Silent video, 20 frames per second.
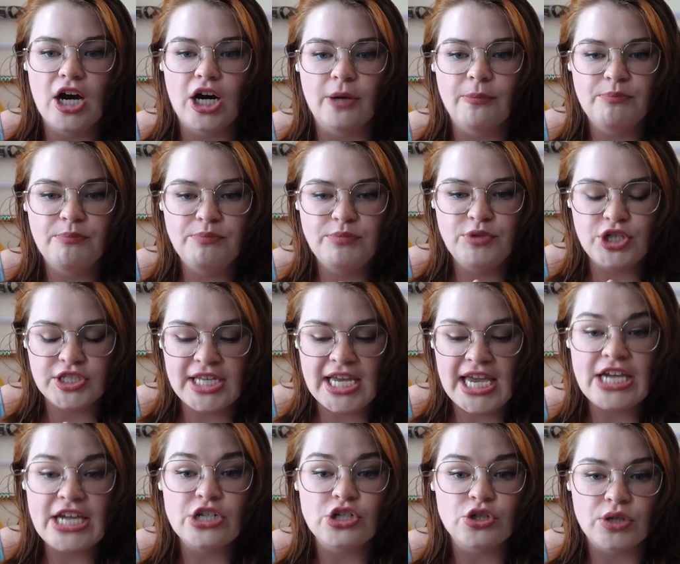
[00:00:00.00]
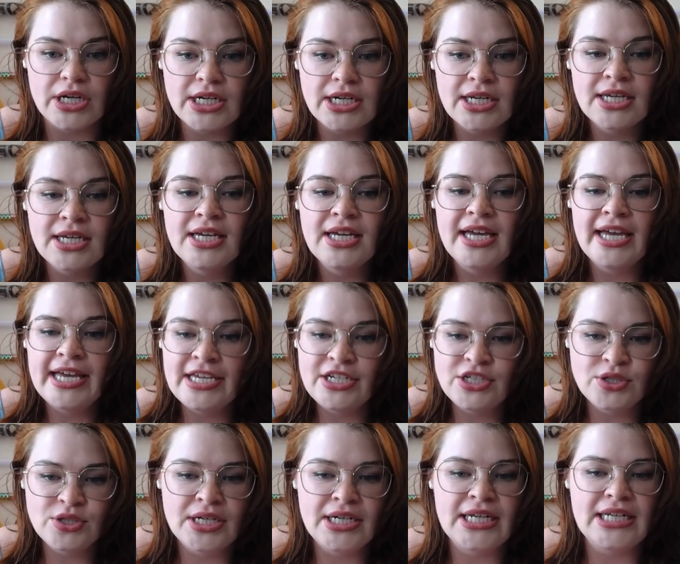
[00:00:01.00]
are just hatred
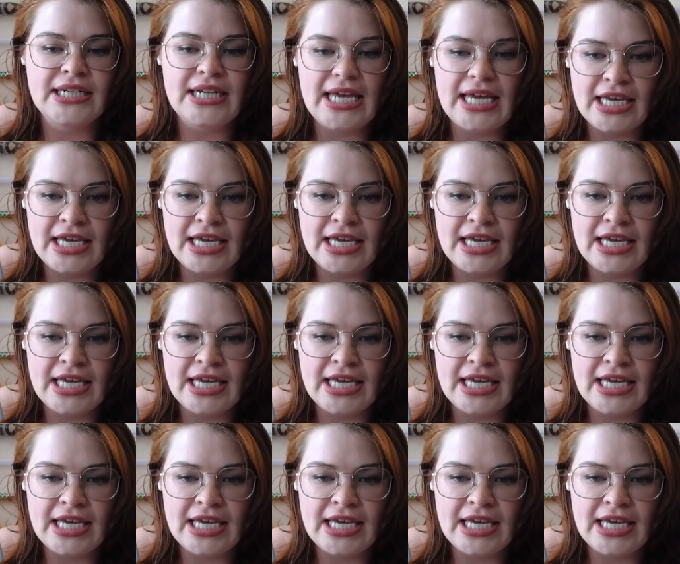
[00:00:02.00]
hatred and